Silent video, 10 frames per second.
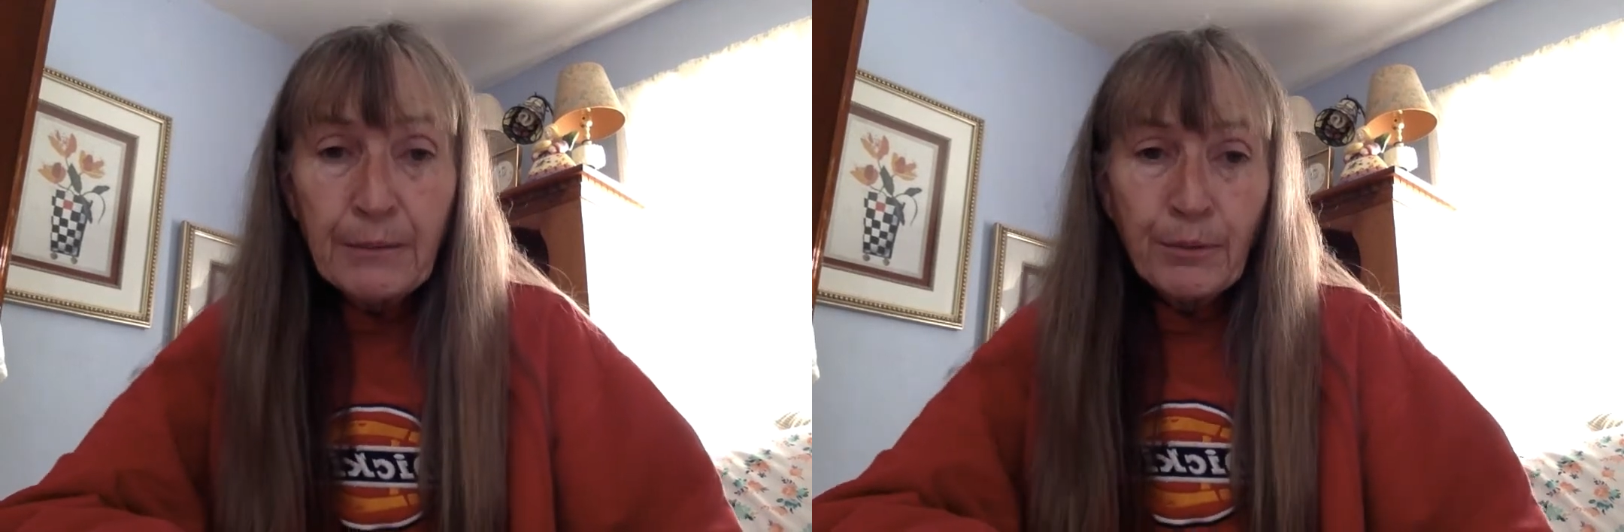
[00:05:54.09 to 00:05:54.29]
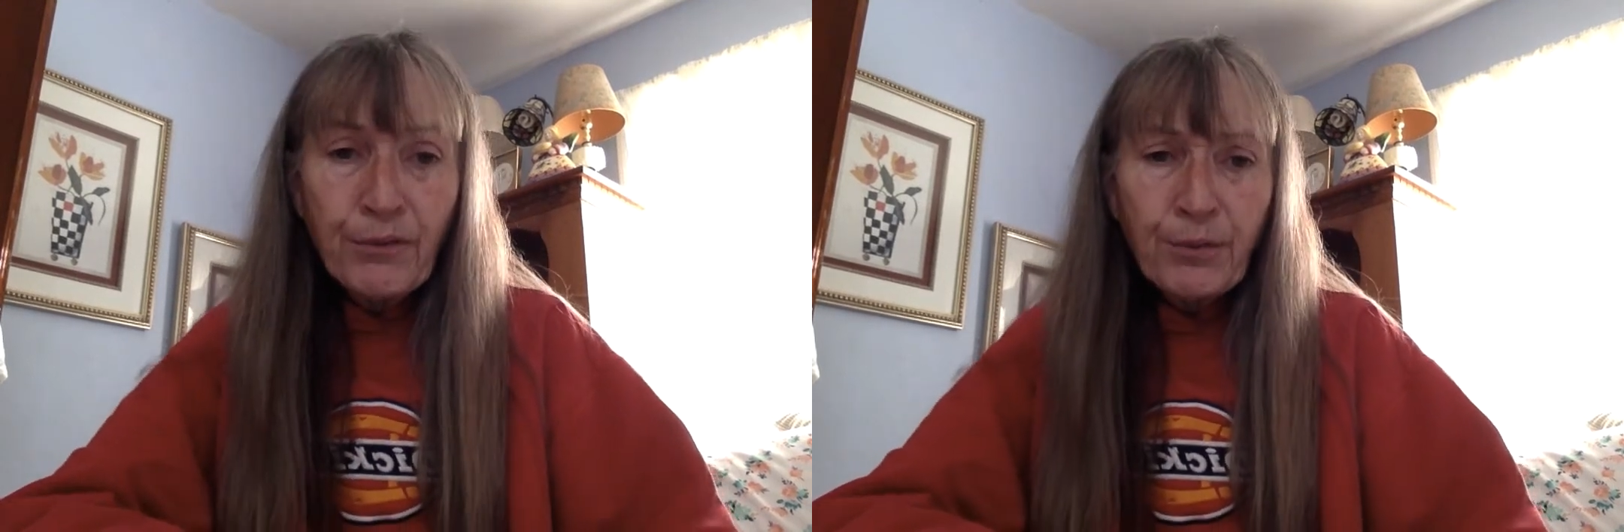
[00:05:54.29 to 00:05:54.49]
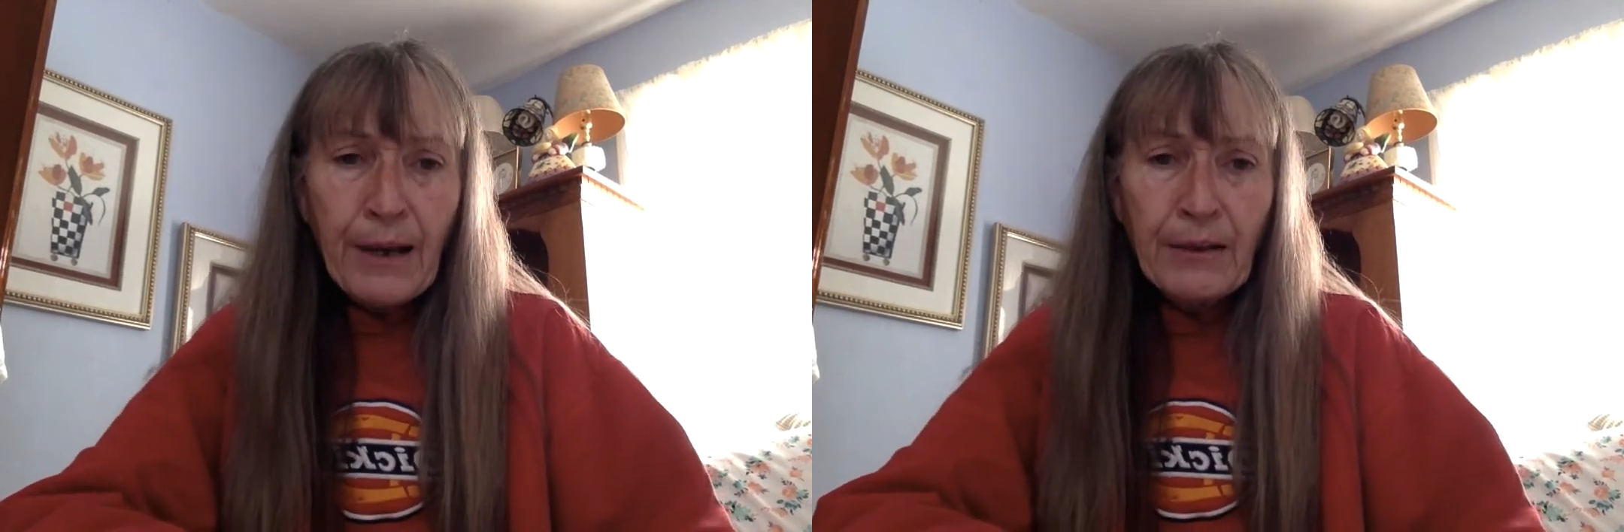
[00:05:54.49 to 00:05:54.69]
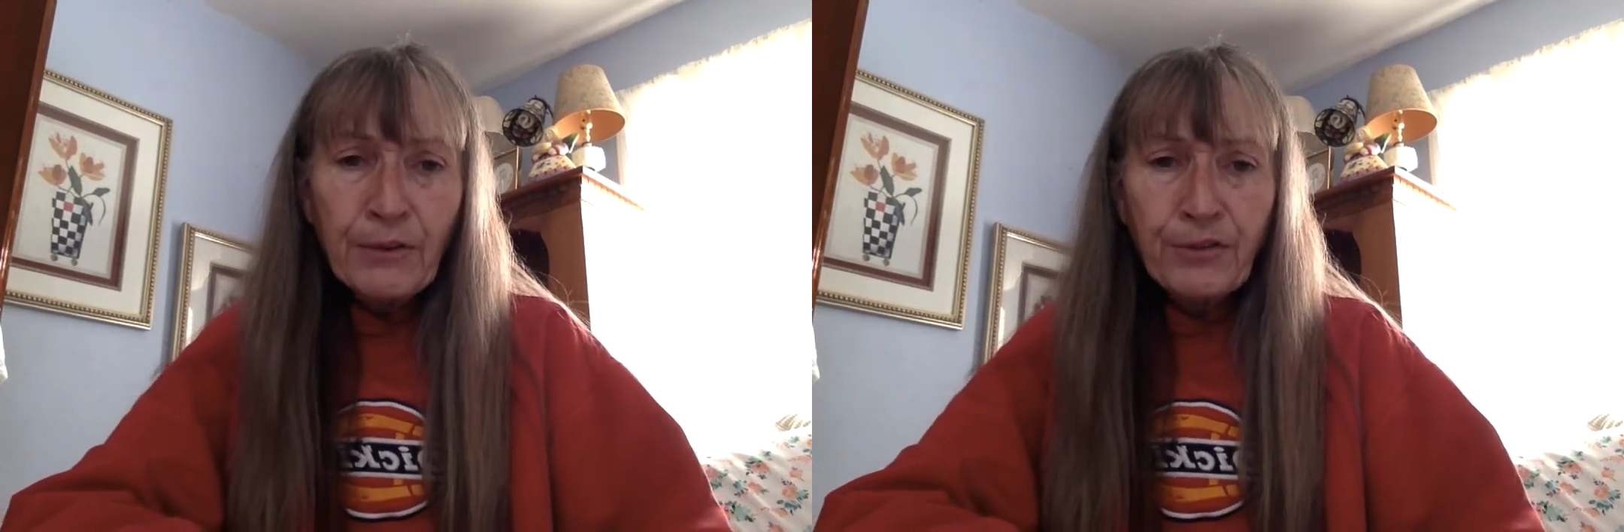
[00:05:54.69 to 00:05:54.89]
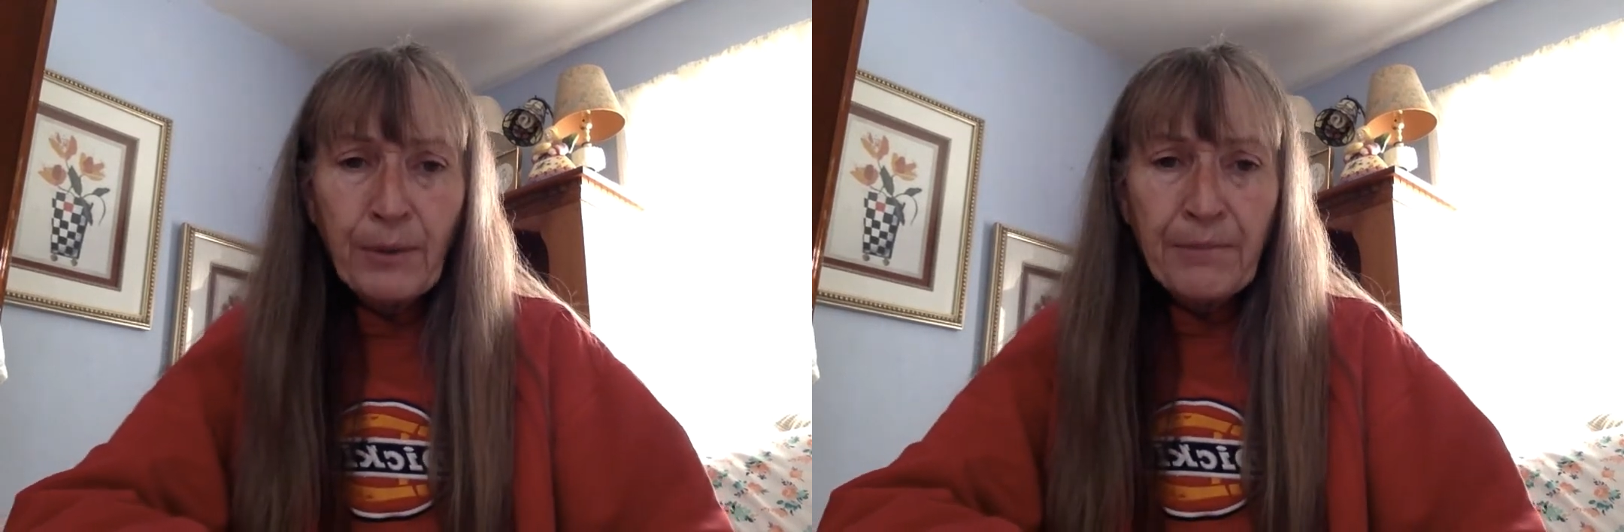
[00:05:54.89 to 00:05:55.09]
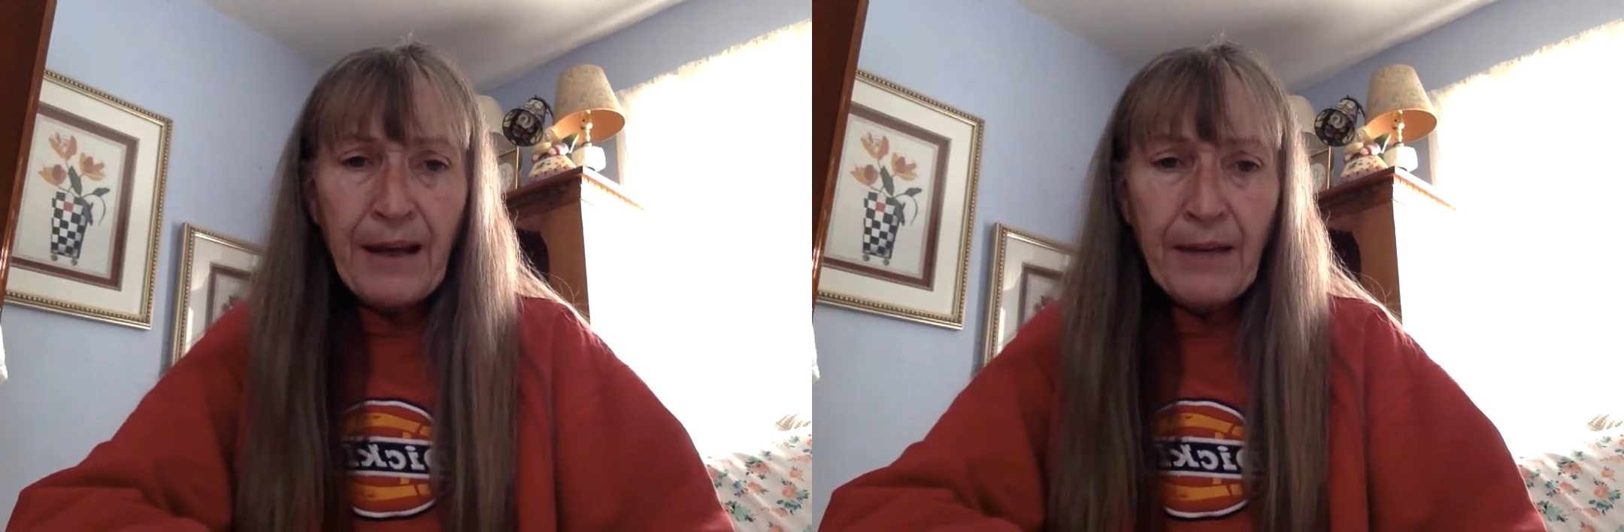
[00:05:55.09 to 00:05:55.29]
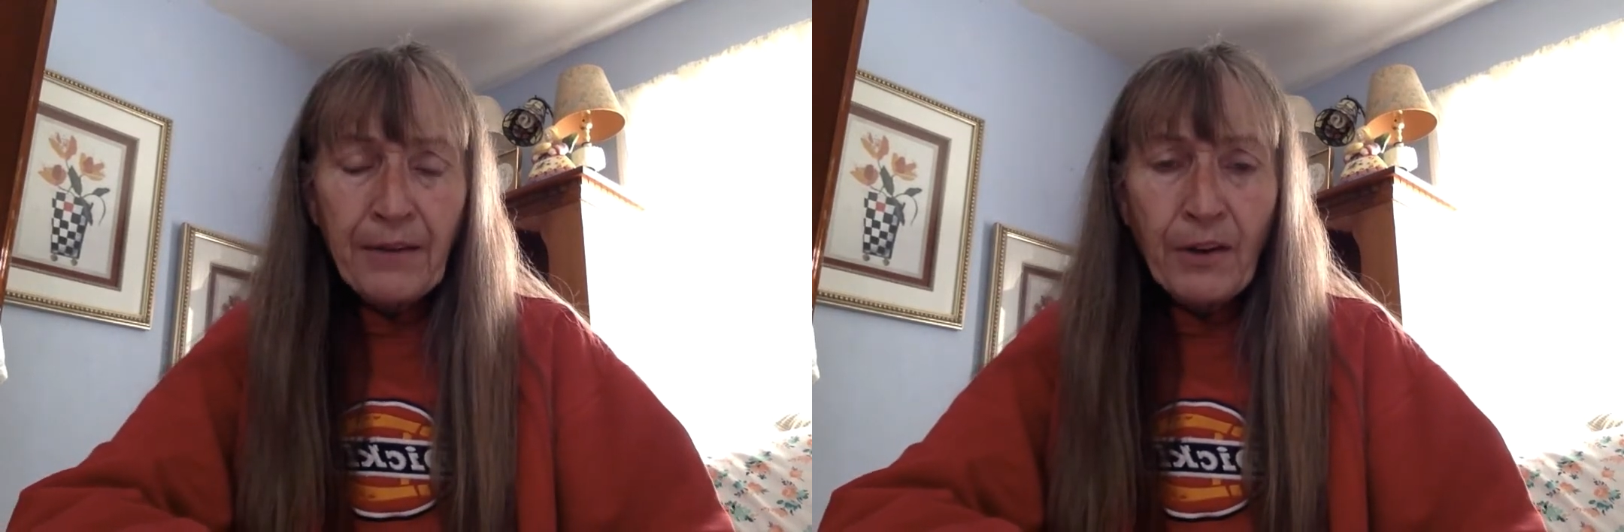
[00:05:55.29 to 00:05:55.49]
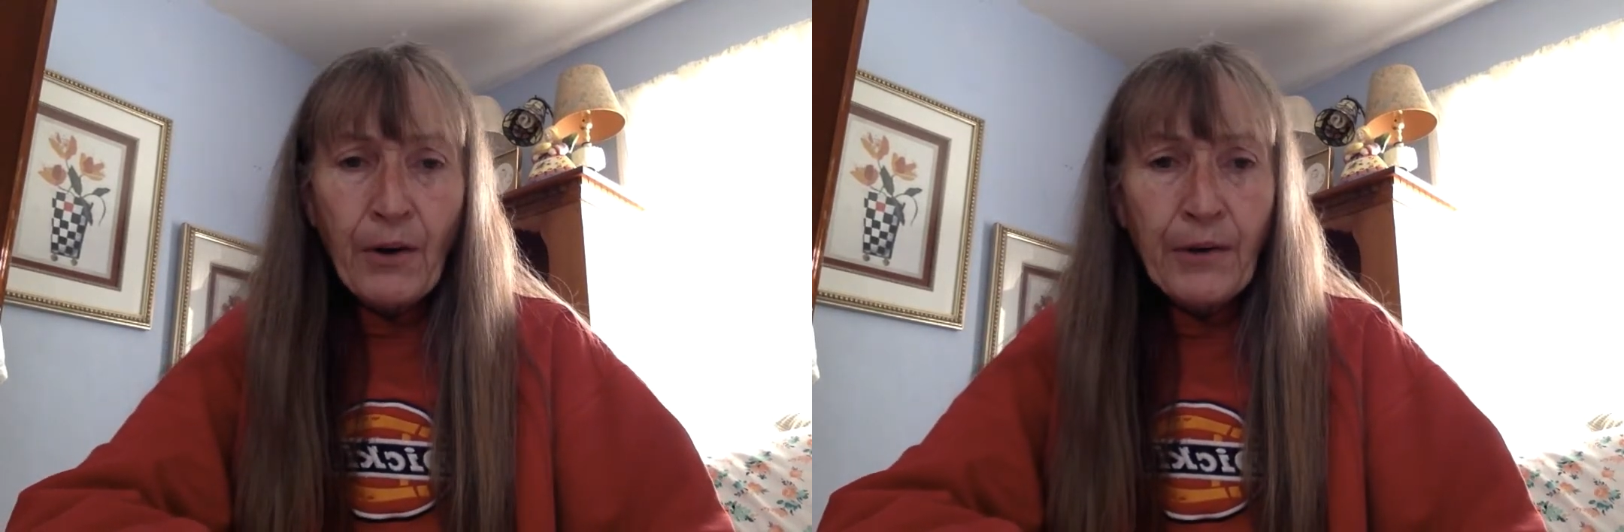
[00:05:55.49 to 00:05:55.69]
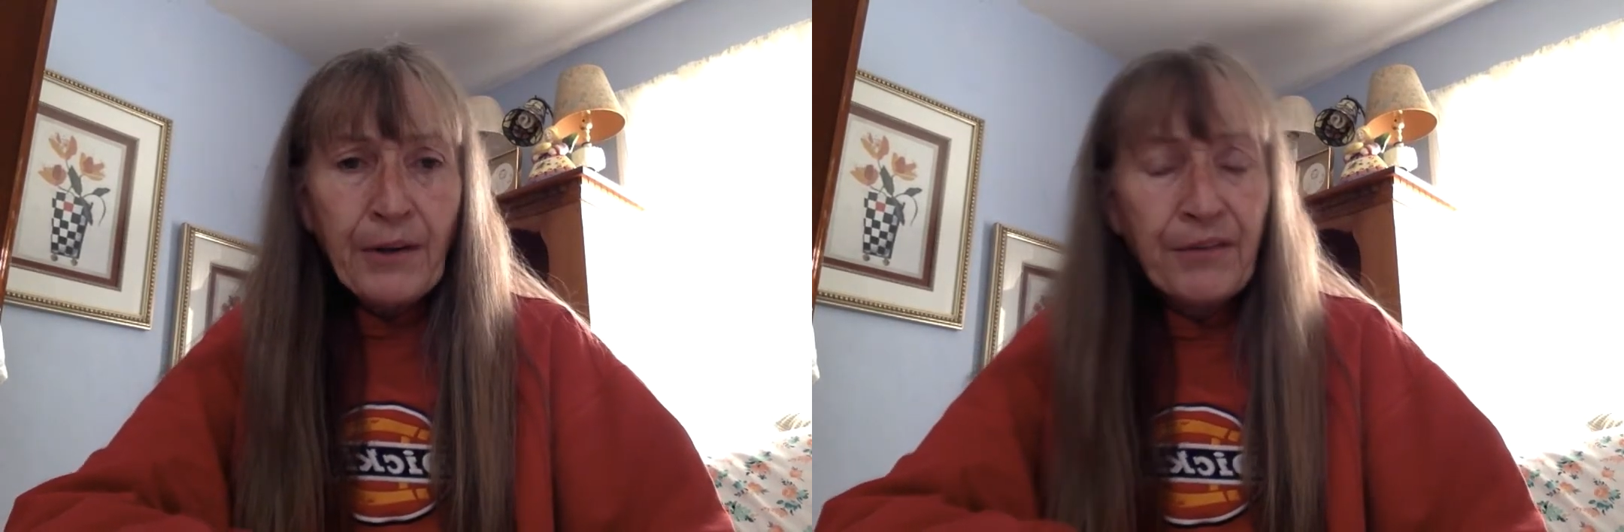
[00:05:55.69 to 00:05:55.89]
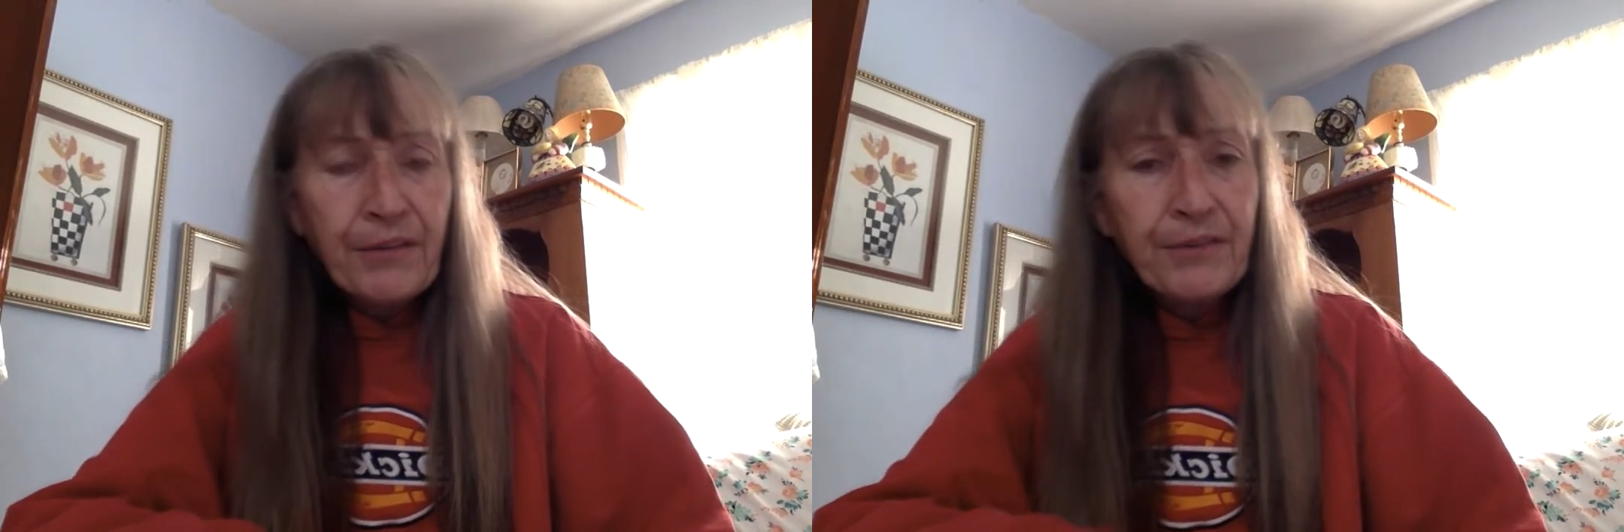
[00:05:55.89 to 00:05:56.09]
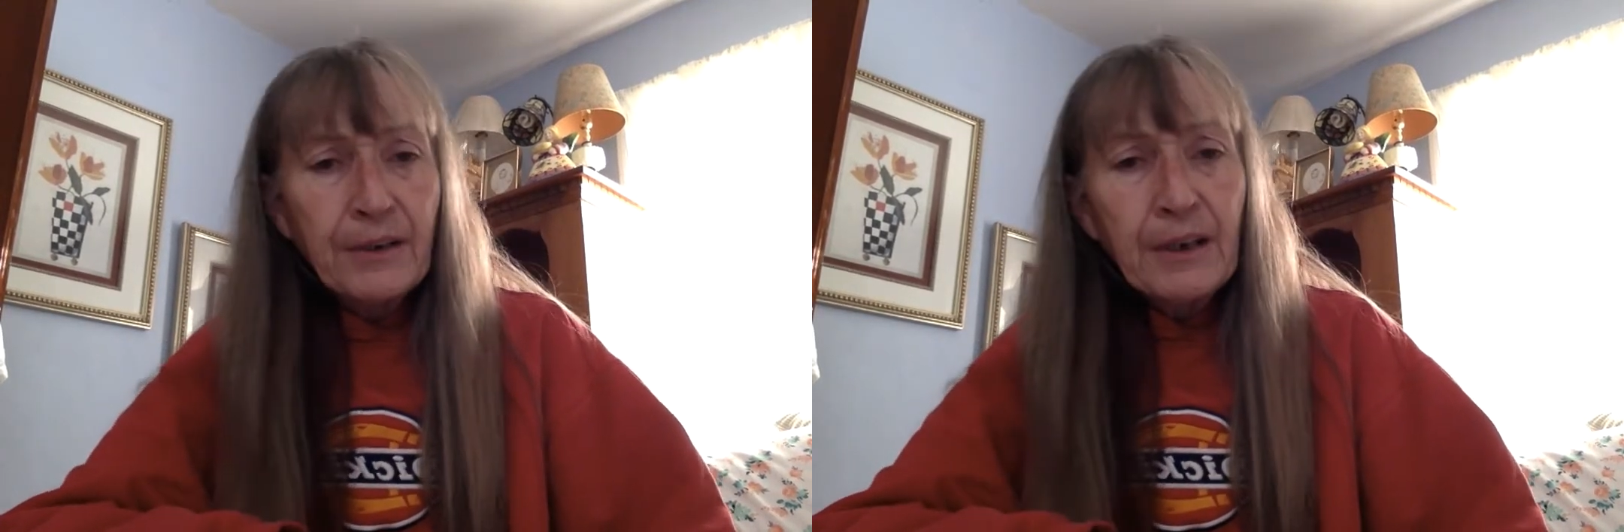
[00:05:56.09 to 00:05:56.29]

Bruce Rader jumped out of the car, and he said,